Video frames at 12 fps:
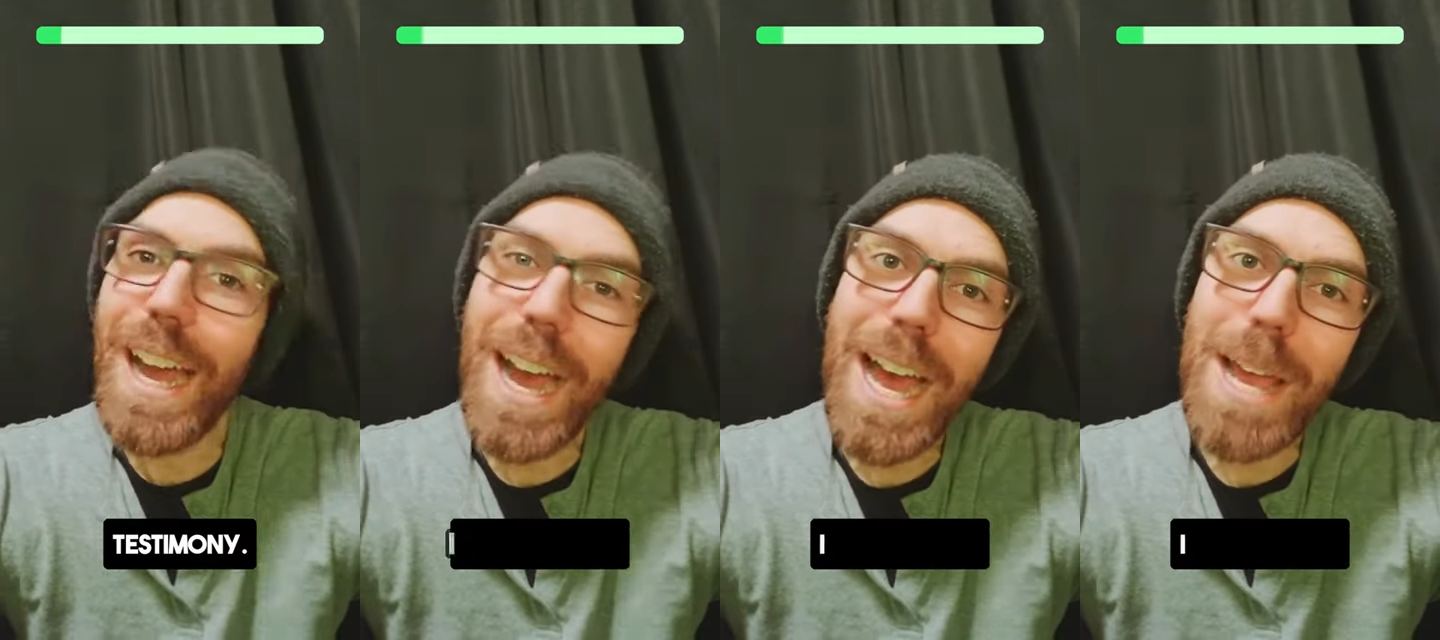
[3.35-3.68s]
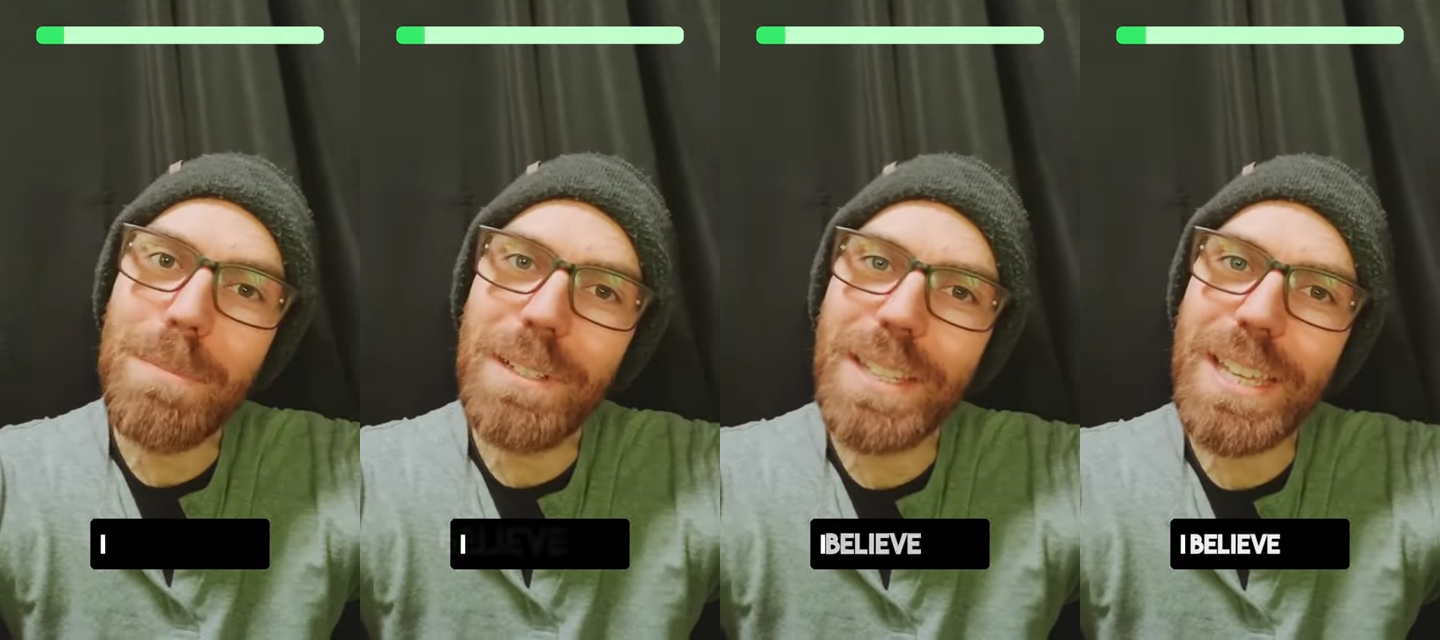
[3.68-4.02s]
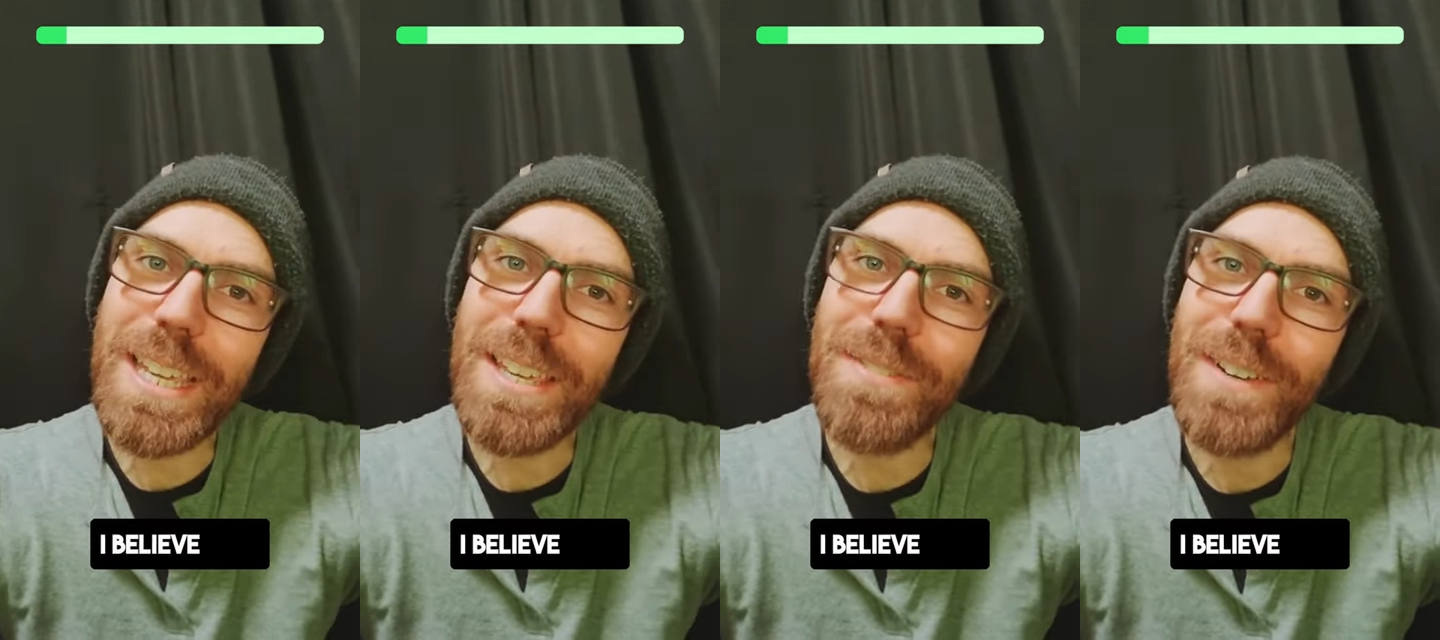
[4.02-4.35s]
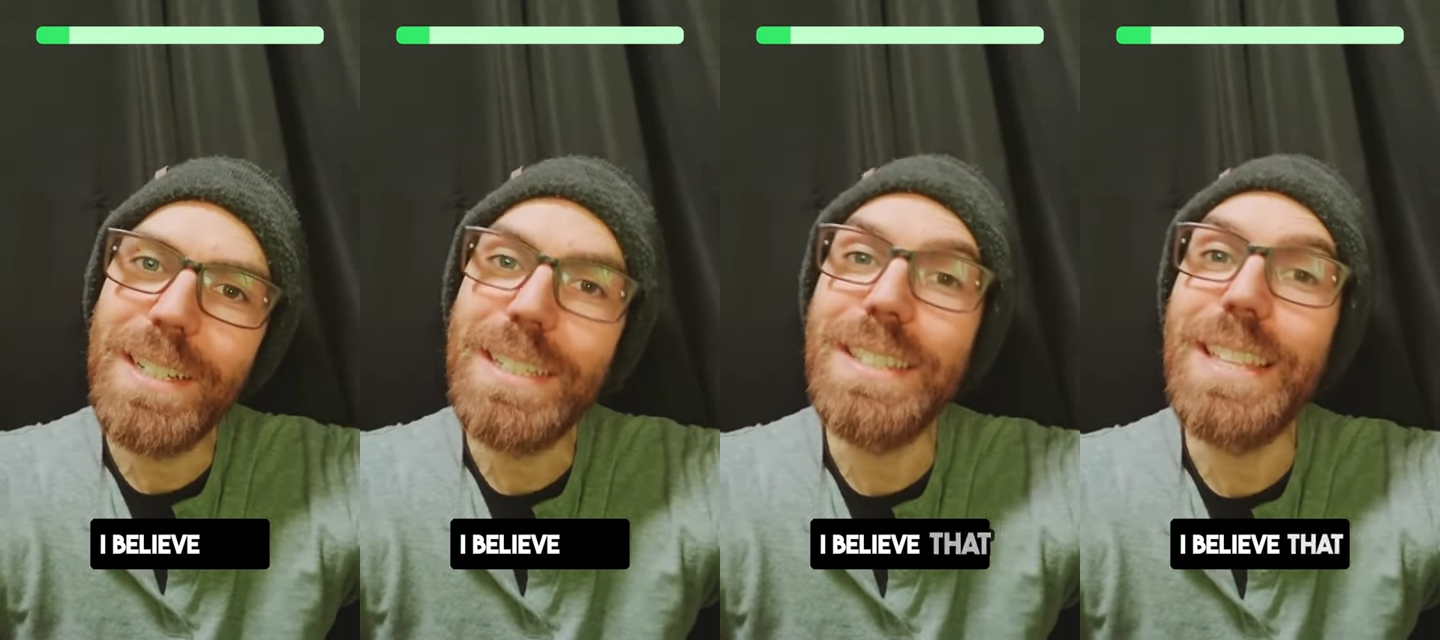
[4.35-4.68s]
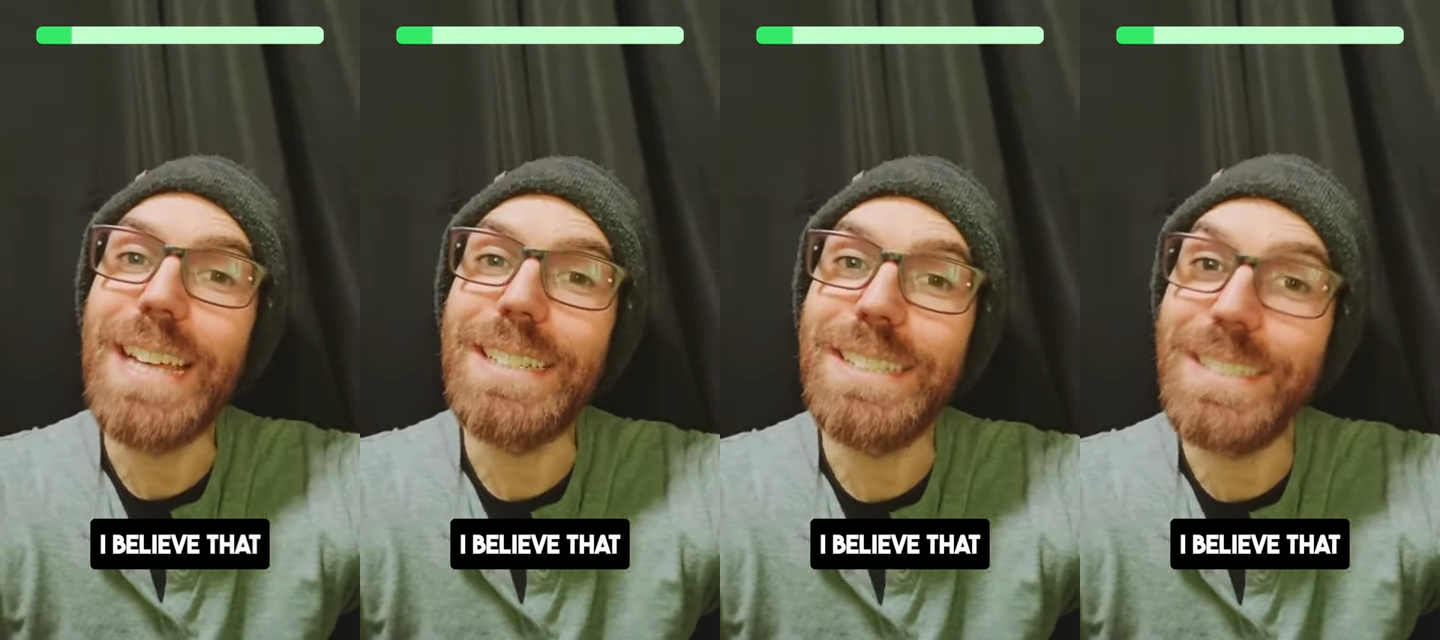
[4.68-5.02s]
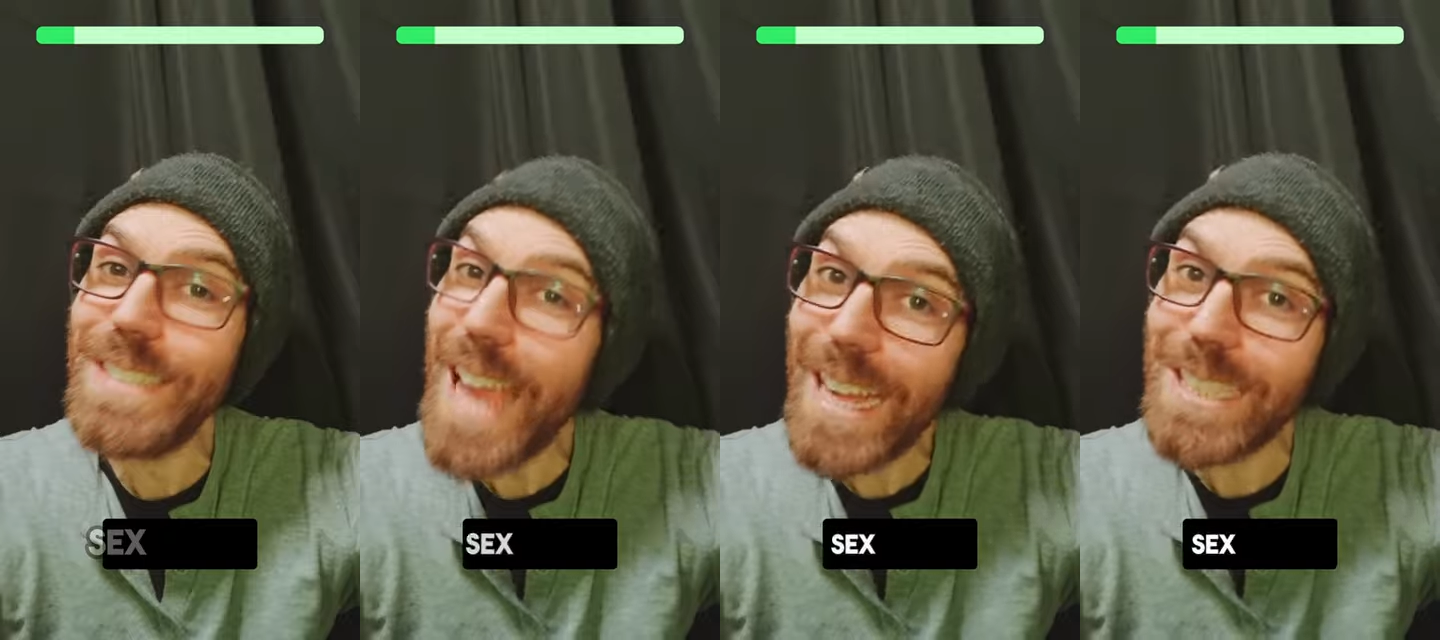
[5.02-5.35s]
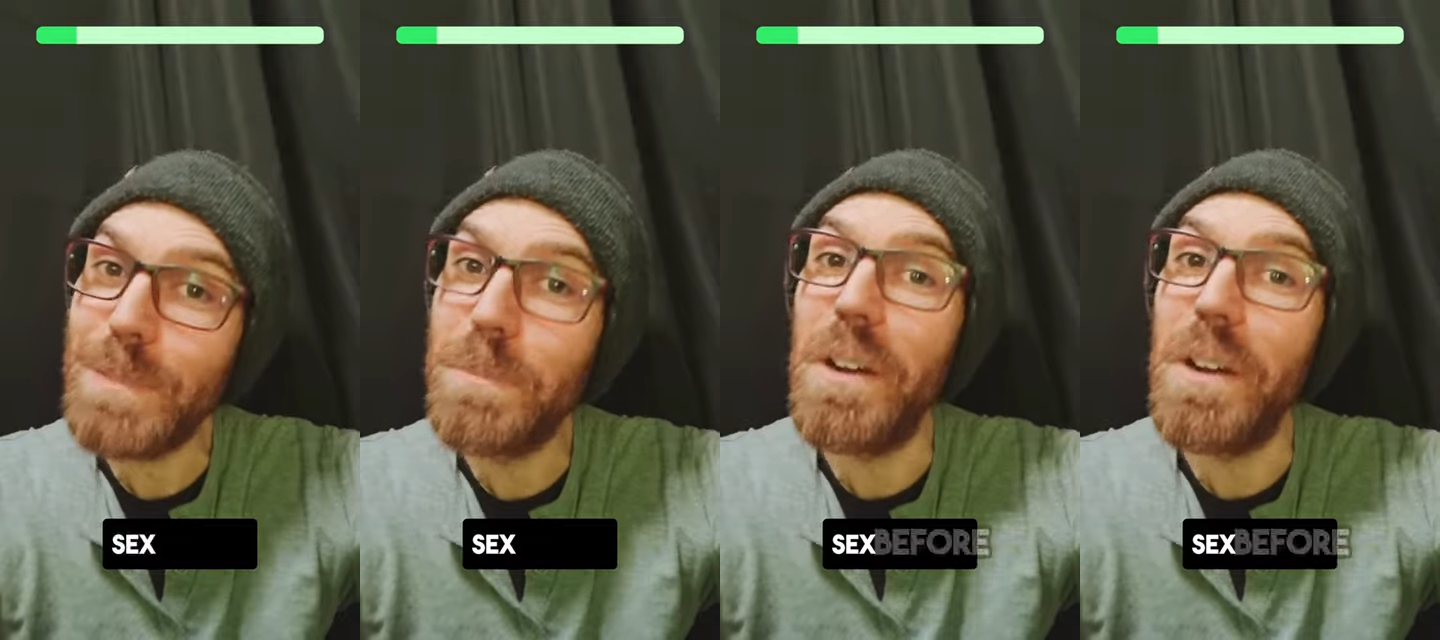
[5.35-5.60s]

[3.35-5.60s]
I believe that sex